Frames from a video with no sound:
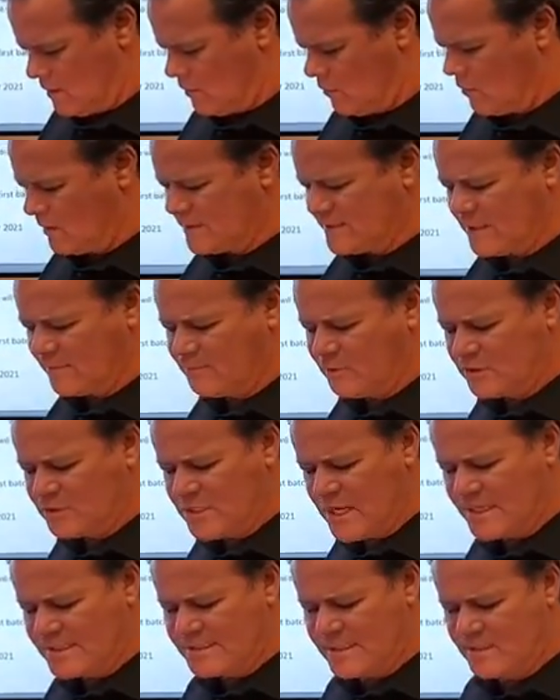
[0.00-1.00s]
What's the
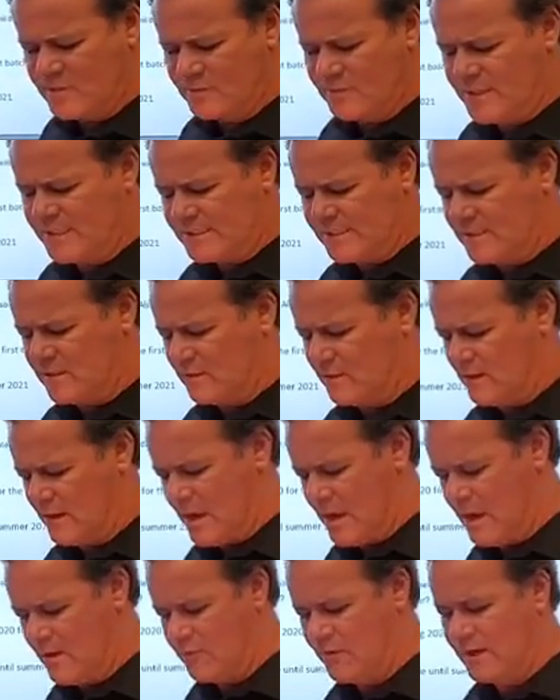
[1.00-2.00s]
projected release
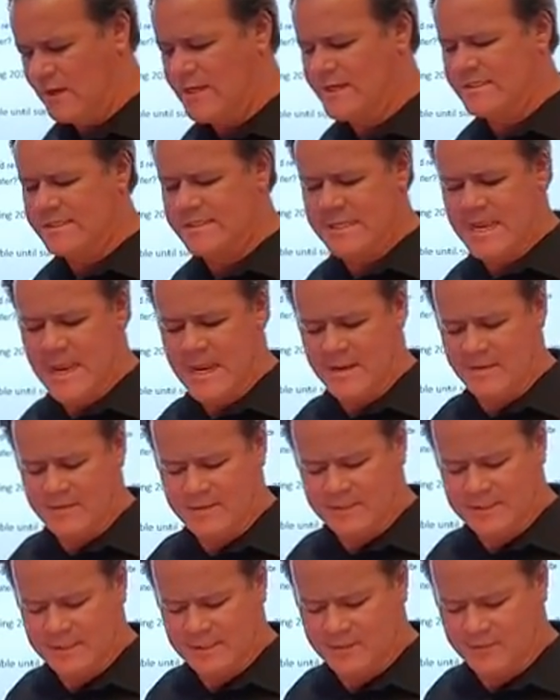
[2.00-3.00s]
date?
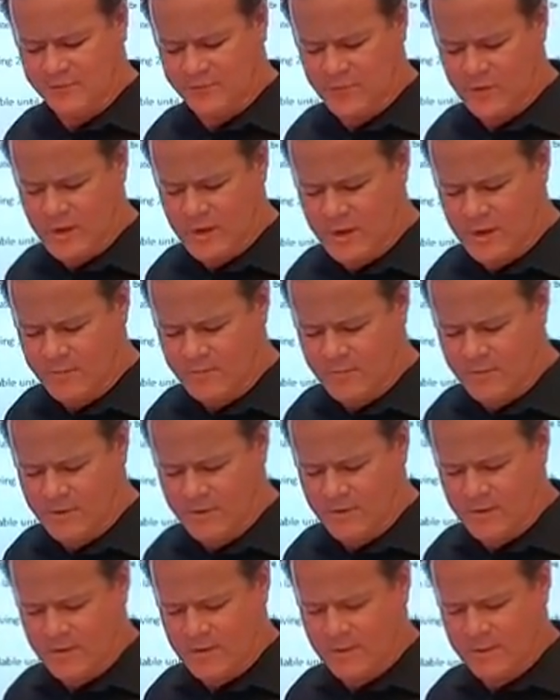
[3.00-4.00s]
This is from
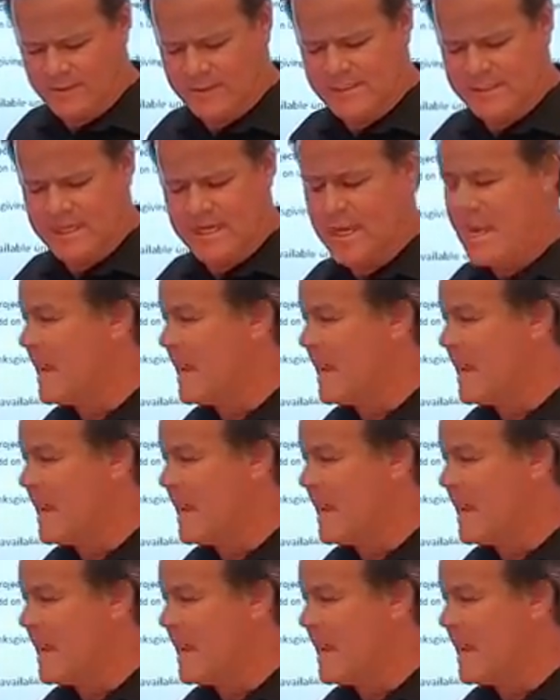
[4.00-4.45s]
D.